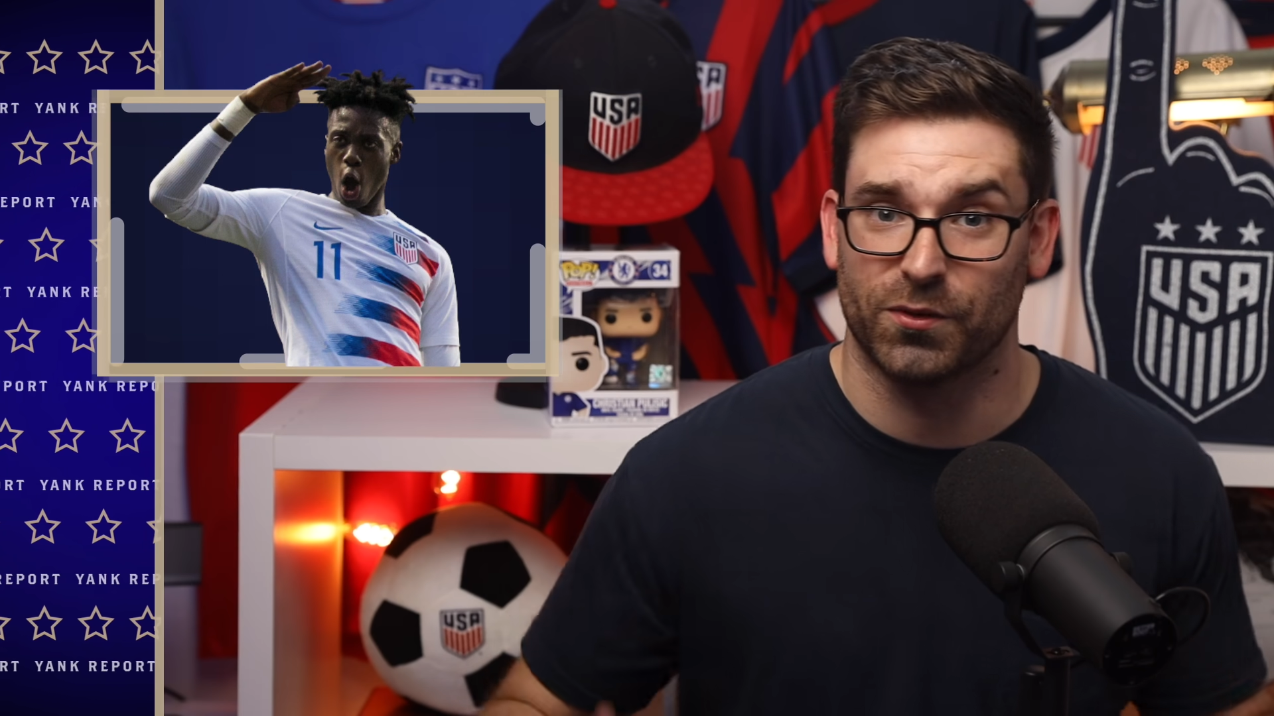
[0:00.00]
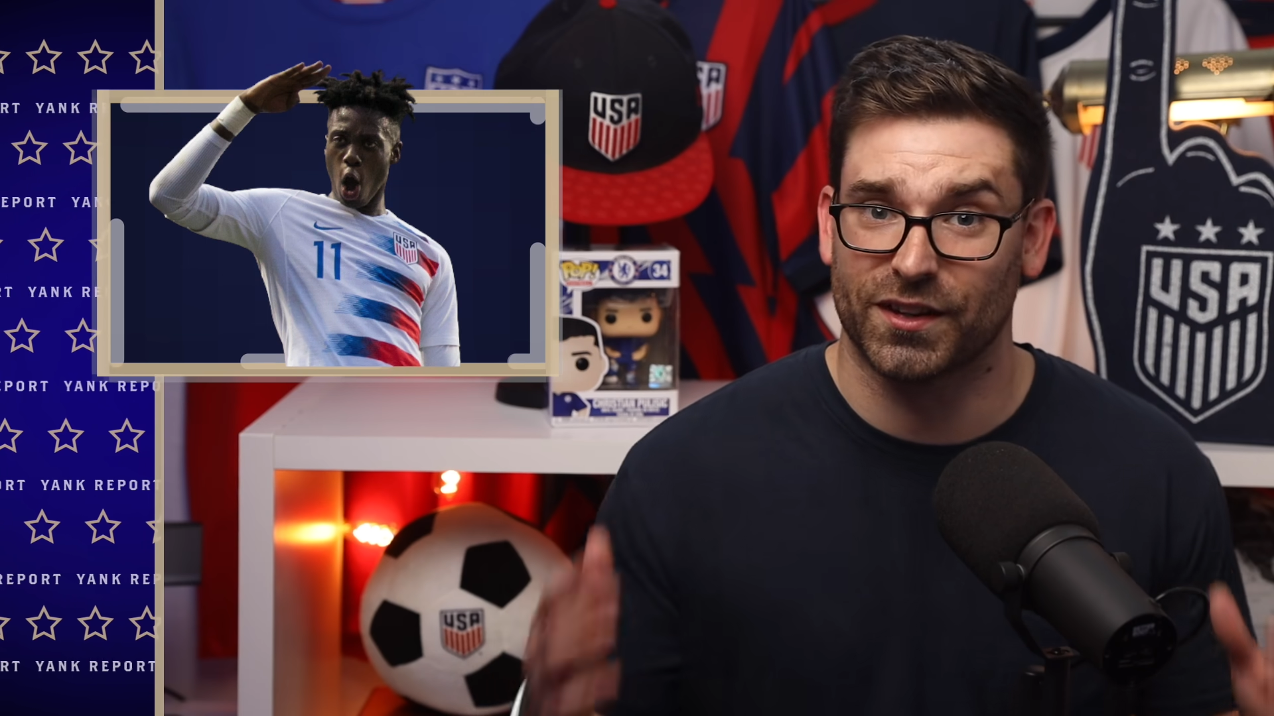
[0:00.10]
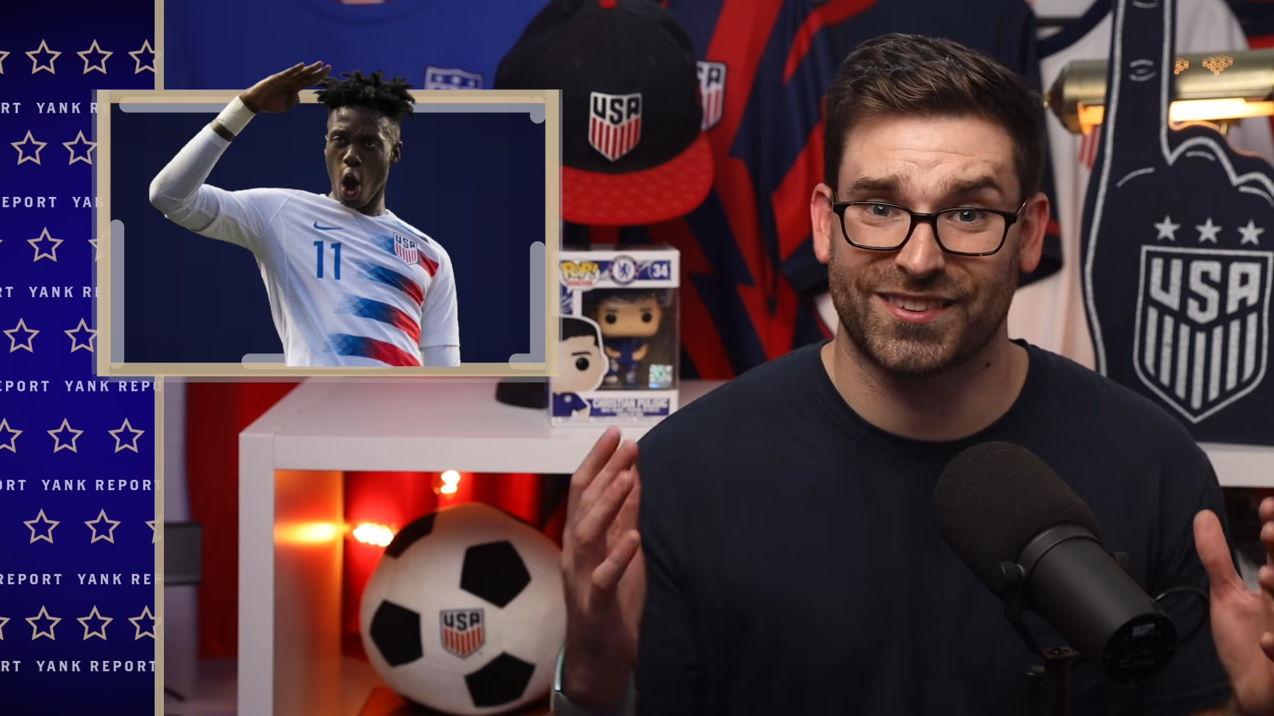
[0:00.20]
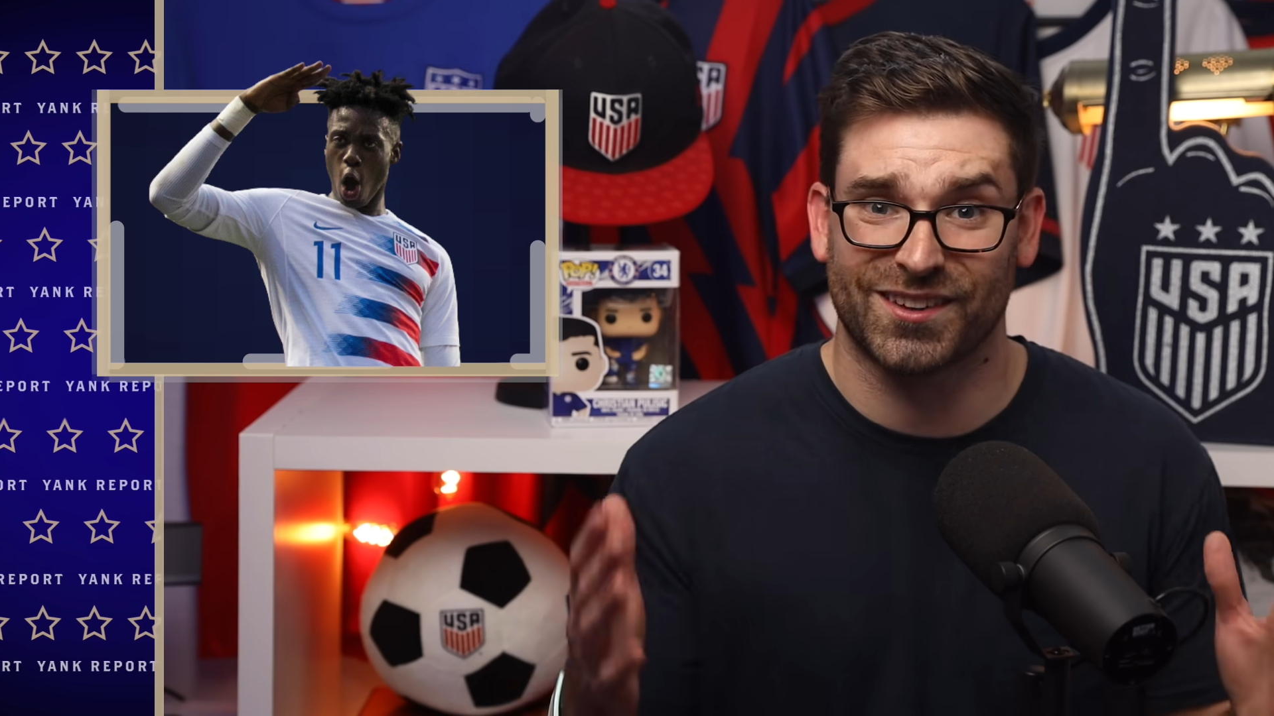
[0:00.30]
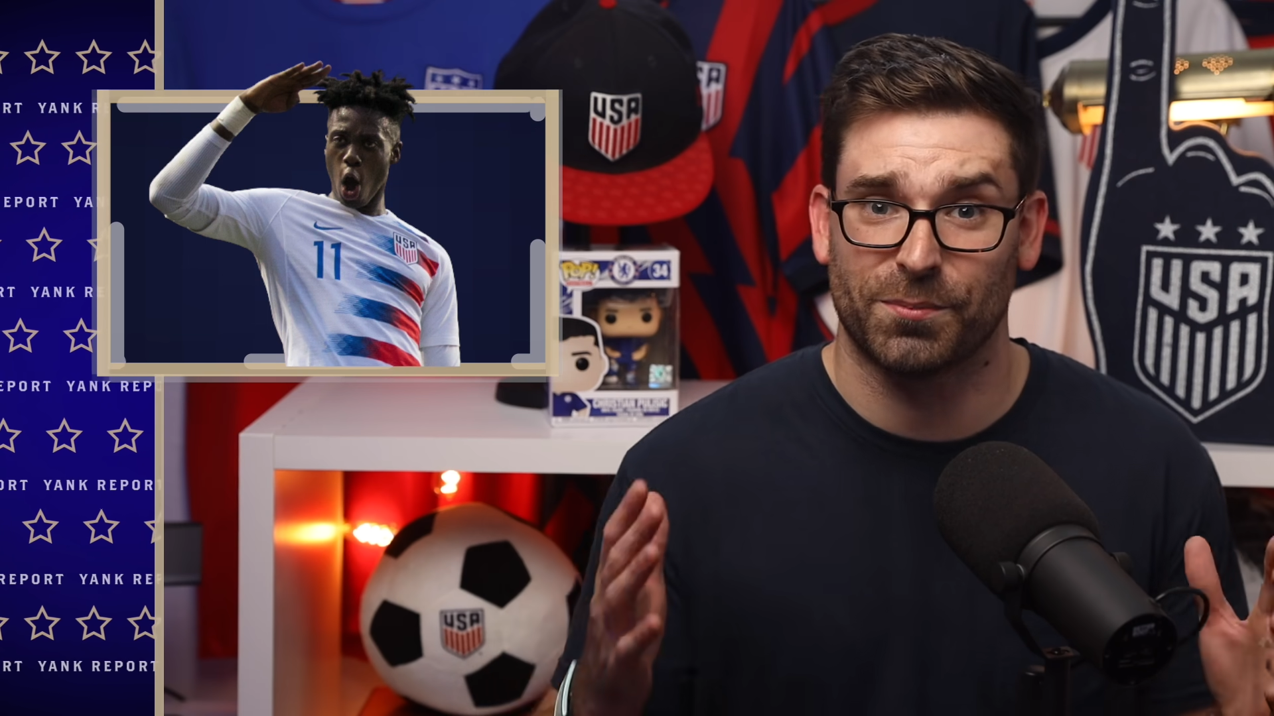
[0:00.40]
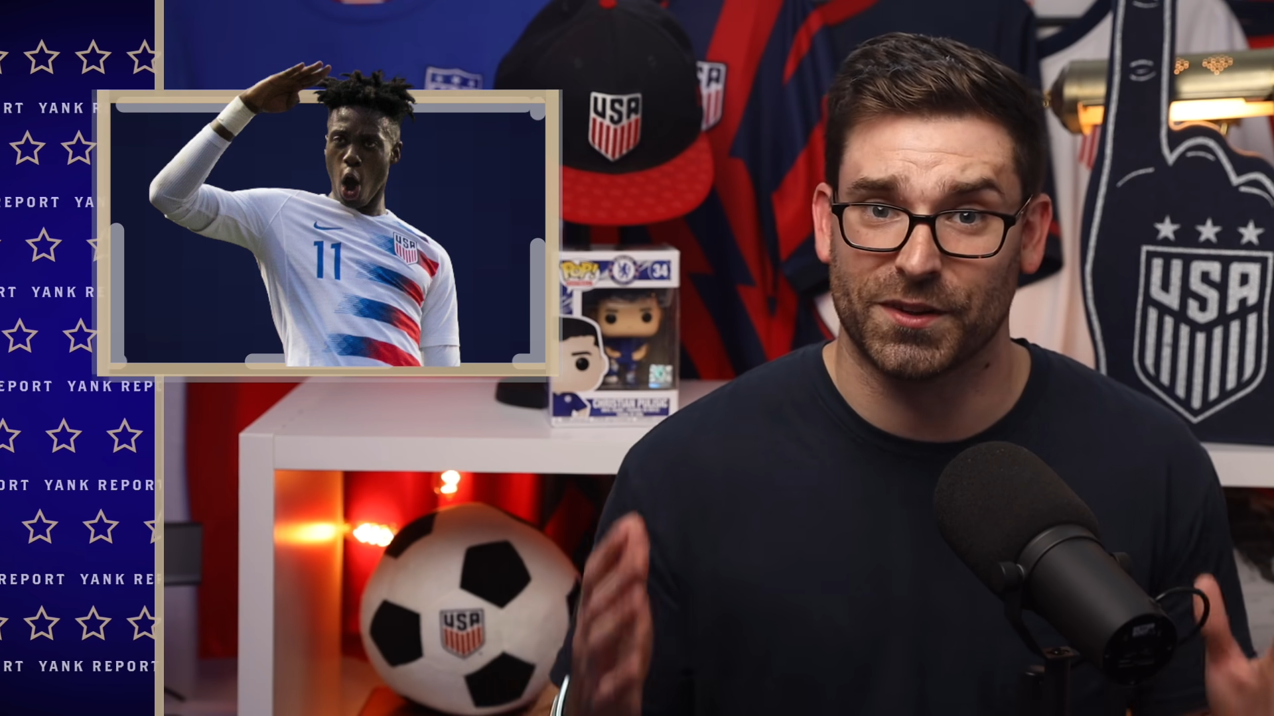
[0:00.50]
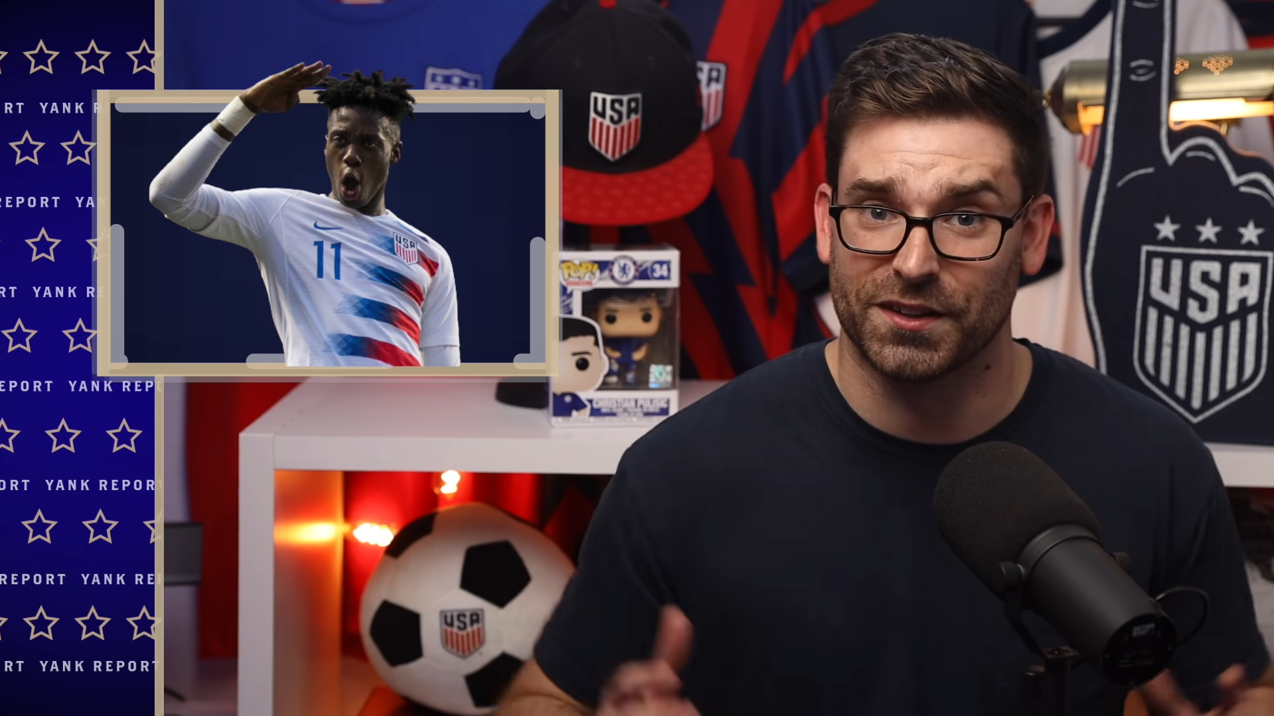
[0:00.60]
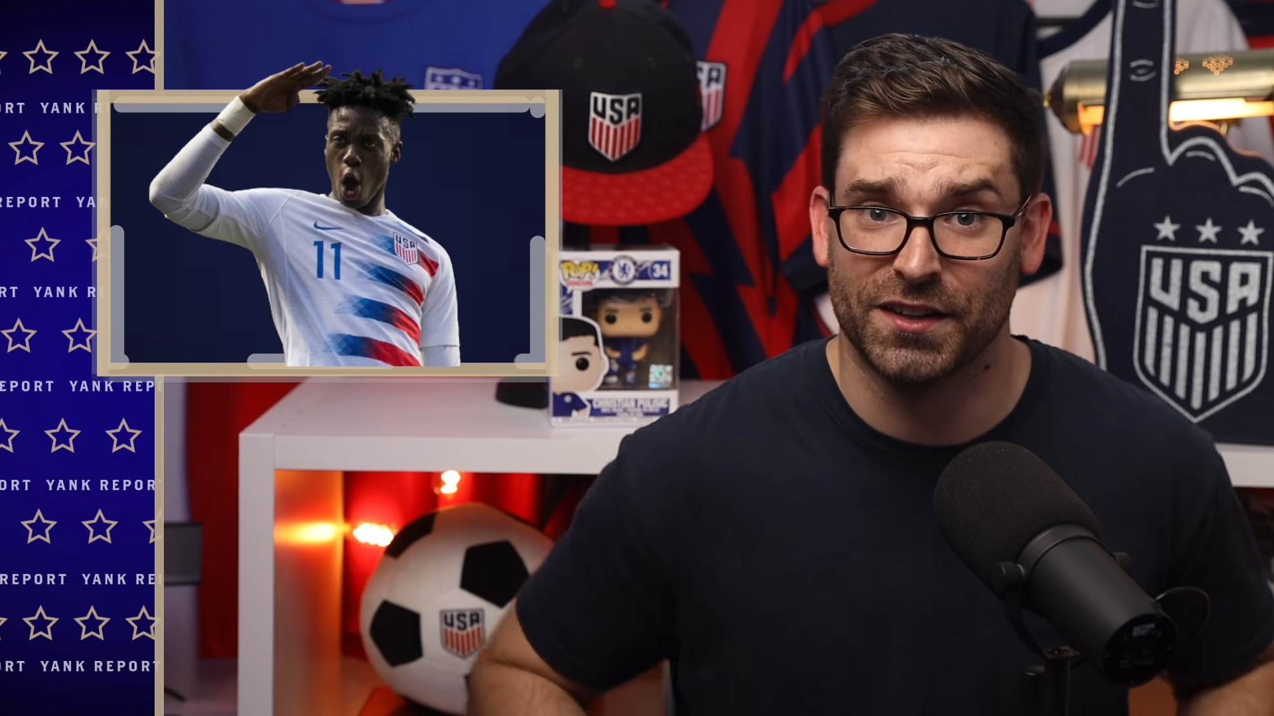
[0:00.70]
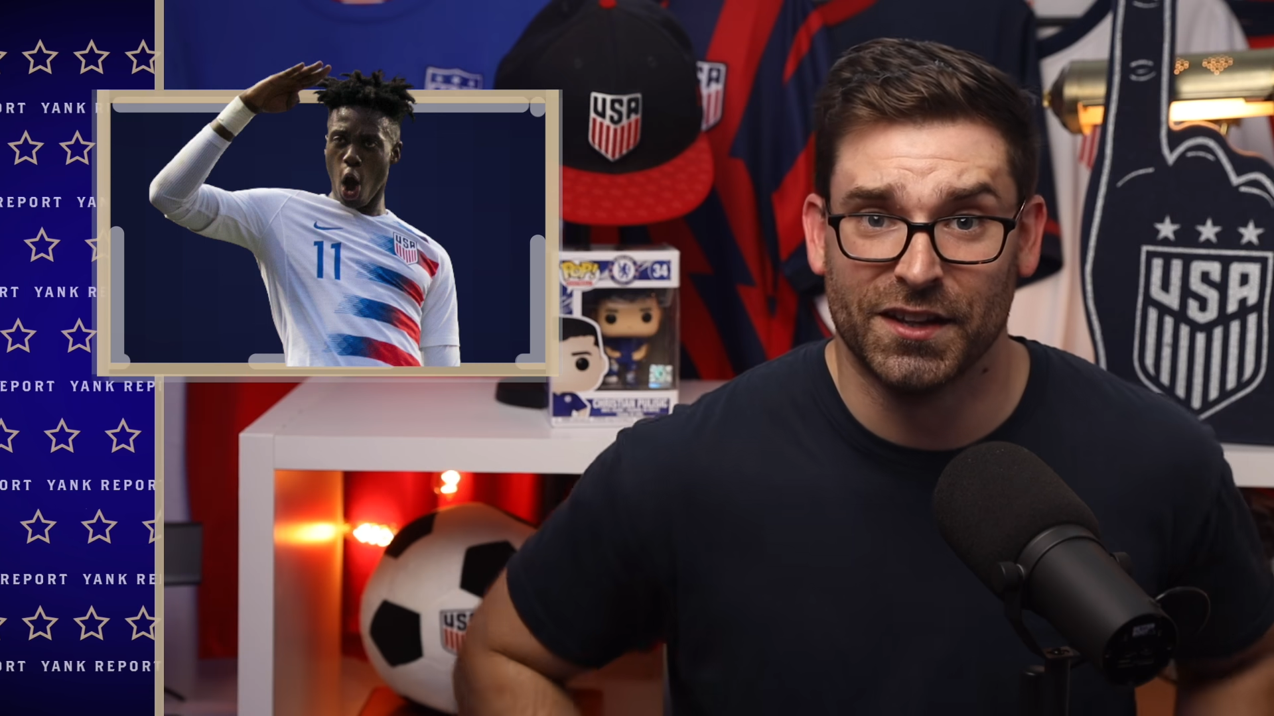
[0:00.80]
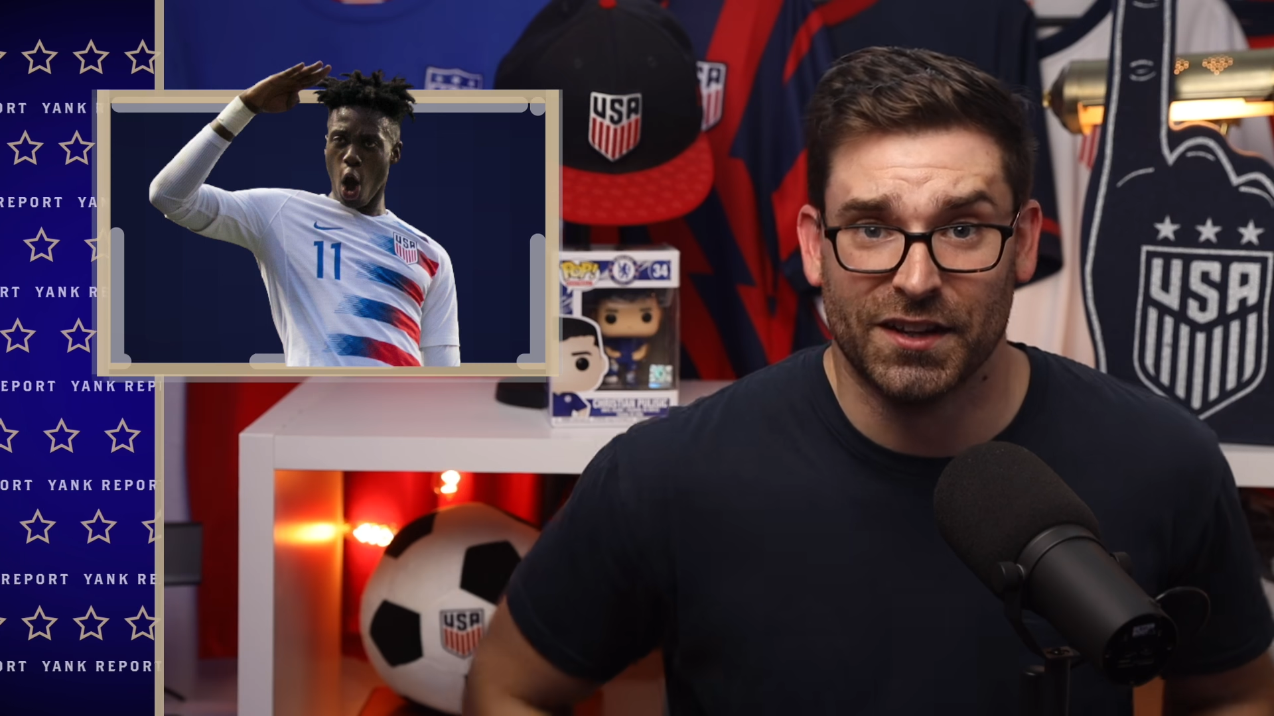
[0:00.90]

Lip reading: And that's something